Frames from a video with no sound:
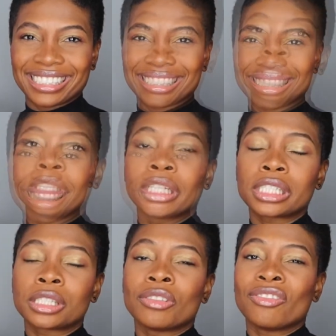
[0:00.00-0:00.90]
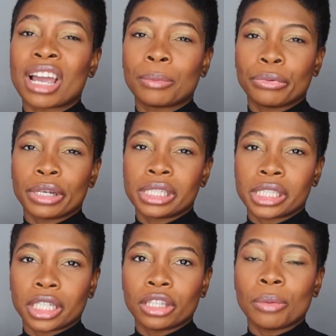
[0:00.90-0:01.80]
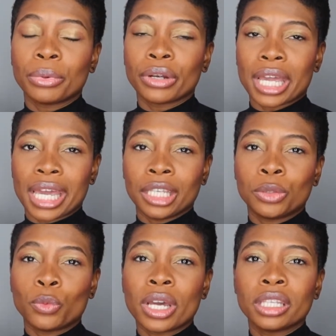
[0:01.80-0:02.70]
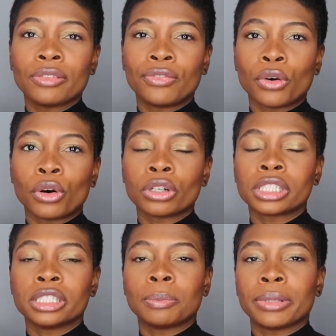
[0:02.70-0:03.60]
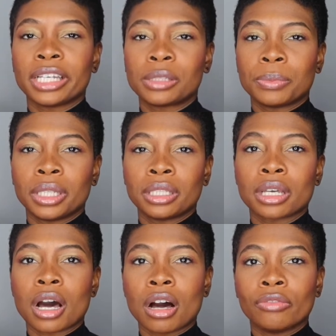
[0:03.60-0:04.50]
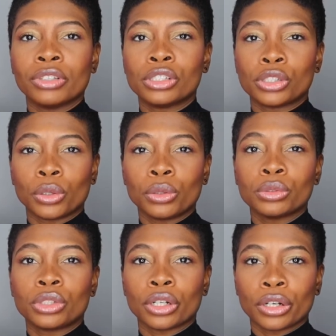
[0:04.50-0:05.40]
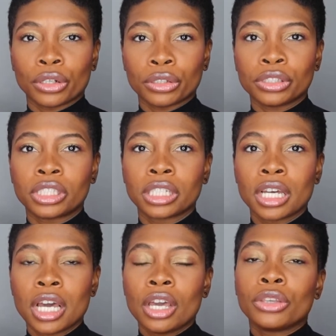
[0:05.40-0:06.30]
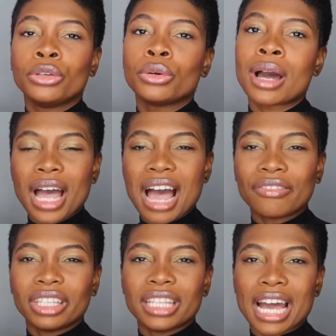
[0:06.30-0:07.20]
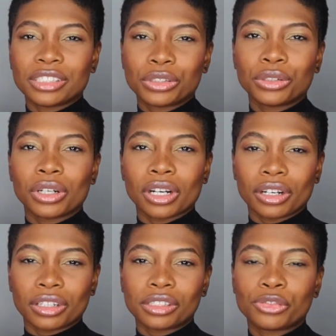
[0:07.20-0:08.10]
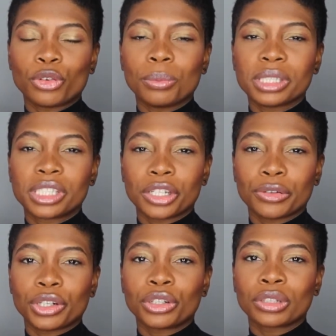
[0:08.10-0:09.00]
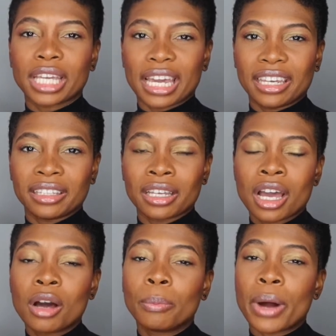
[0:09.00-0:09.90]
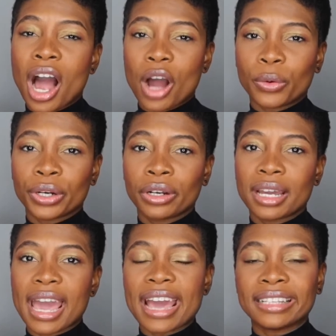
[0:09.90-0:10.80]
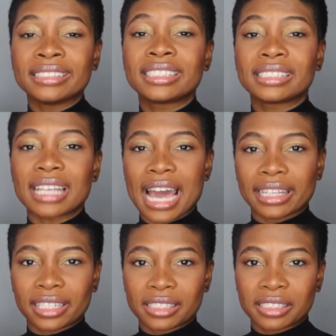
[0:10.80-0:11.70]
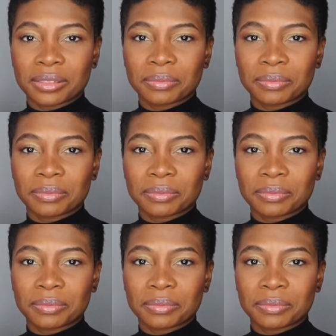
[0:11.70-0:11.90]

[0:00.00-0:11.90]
So this vibration, number 8, when it falls in the placement of the Soul's Urge, you have a natural urge for material gain, power, and status.